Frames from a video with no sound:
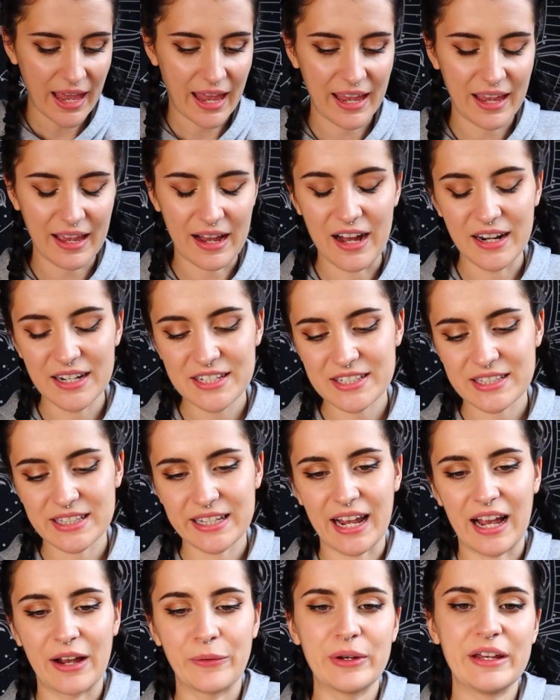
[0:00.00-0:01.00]
It,
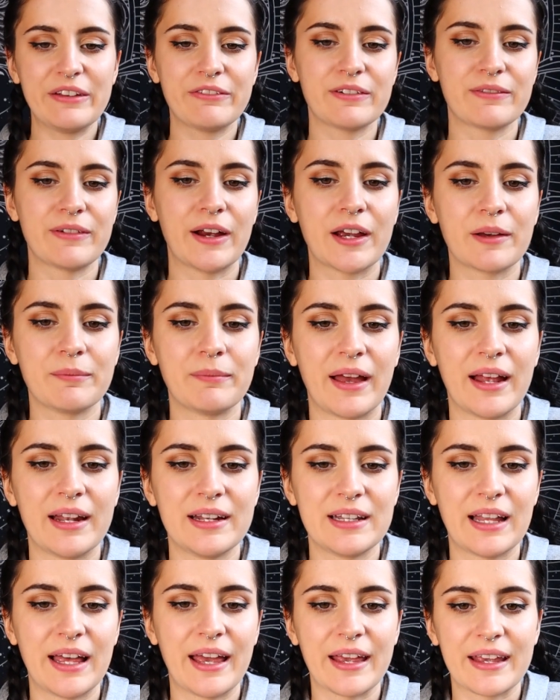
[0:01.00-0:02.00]
honestly, I would even
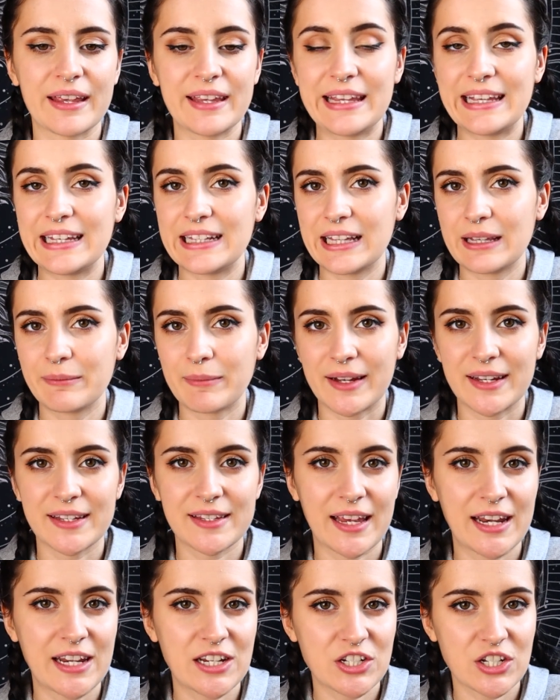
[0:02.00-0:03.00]
recommend like healing
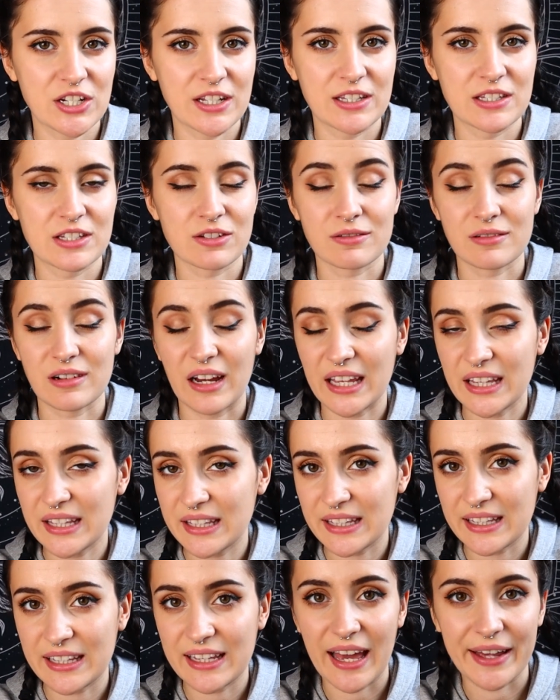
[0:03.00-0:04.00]
meditations,
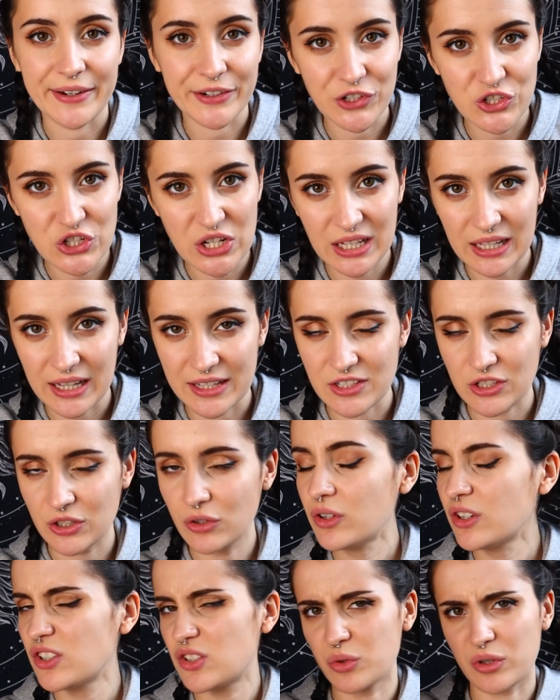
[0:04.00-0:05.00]
Reiki, energy cleansing.
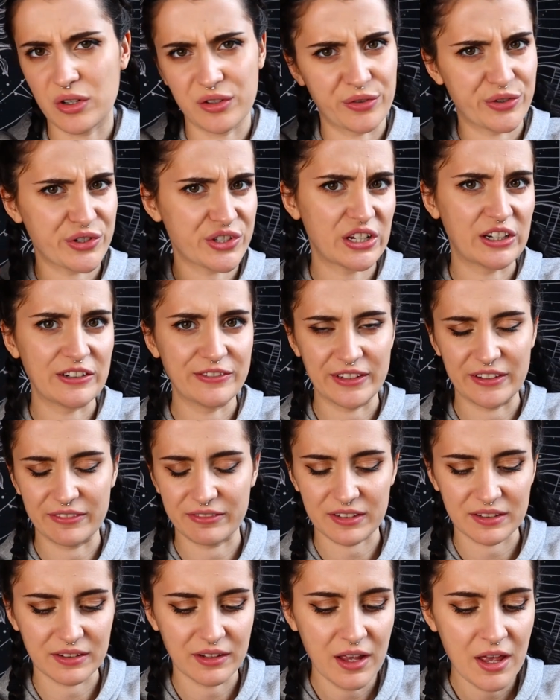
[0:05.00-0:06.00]
You can do it on yourself
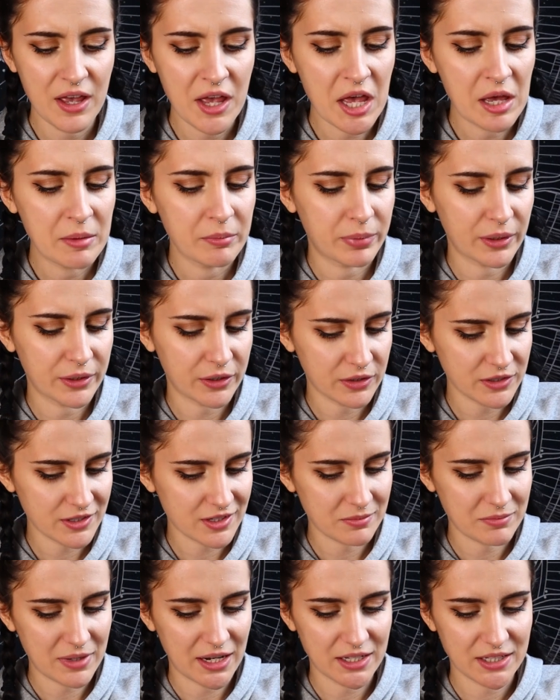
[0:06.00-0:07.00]
even. Put on
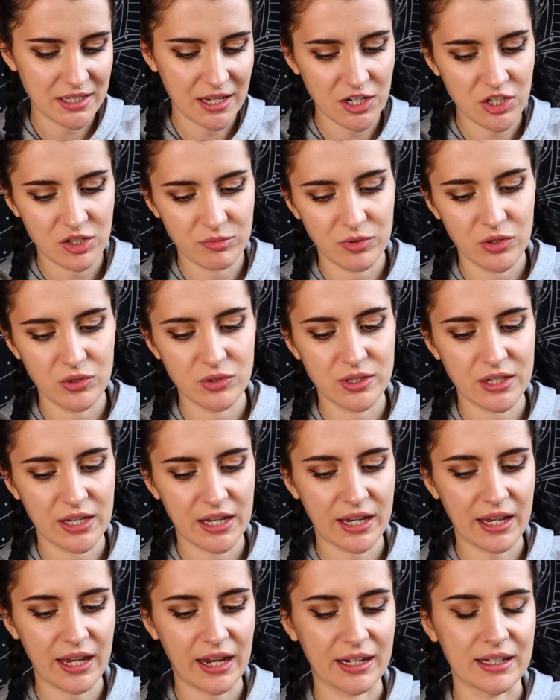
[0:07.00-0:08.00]
some meditation
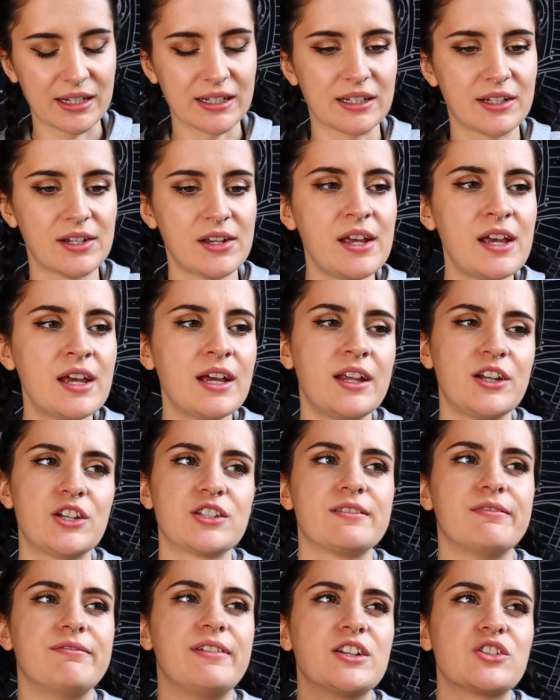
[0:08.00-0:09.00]
music and
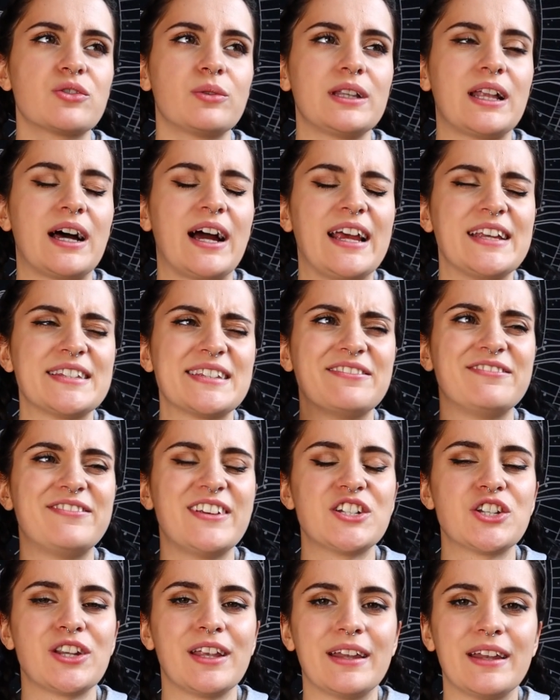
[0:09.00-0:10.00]
just visualize,
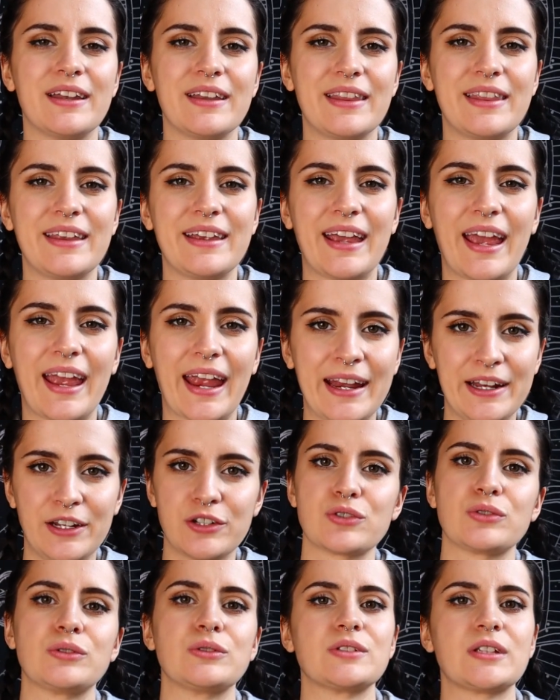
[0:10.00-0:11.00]
envision the
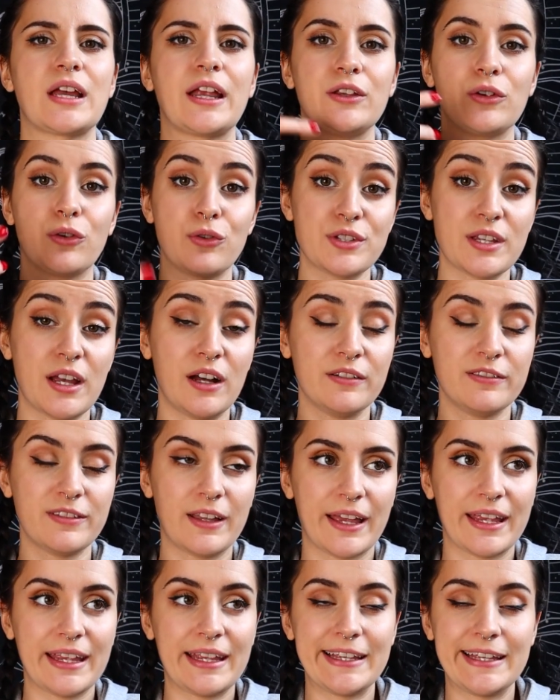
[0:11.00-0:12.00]
angels and yourself
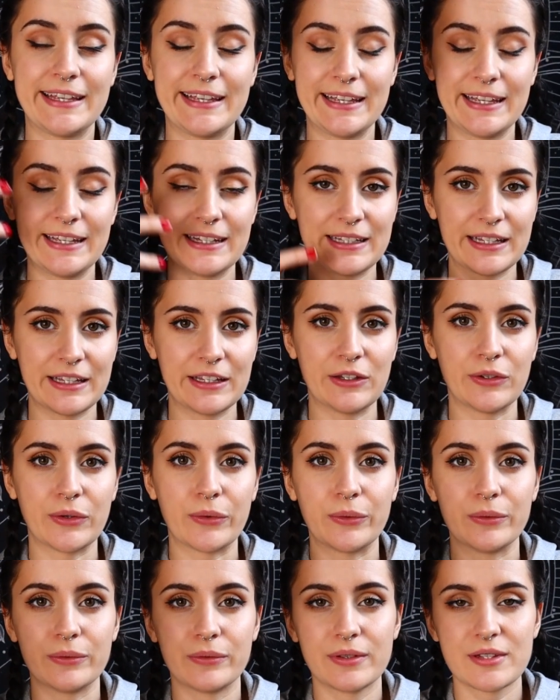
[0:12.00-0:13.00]
like healing
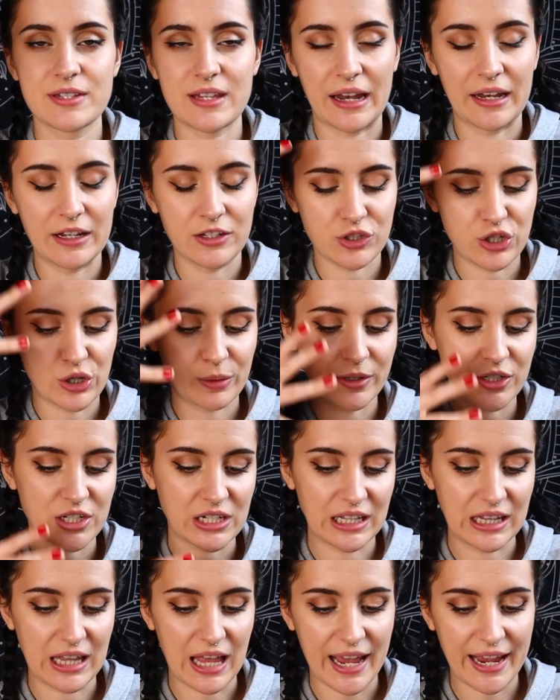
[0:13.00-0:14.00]
you, sending so
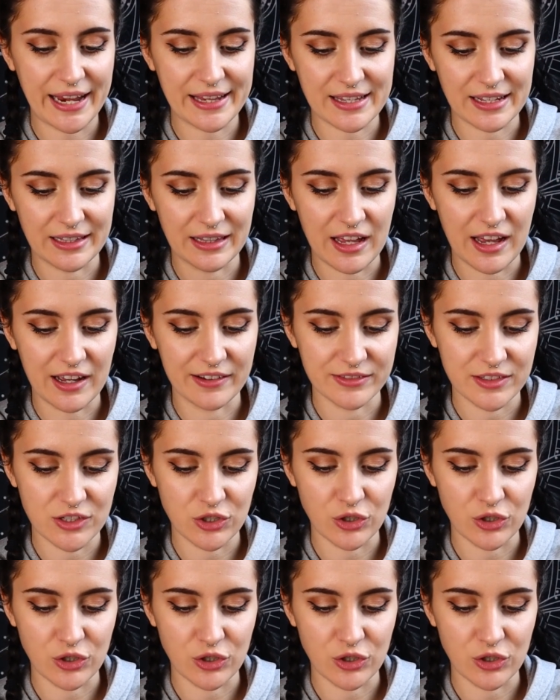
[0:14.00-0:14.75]
much light and love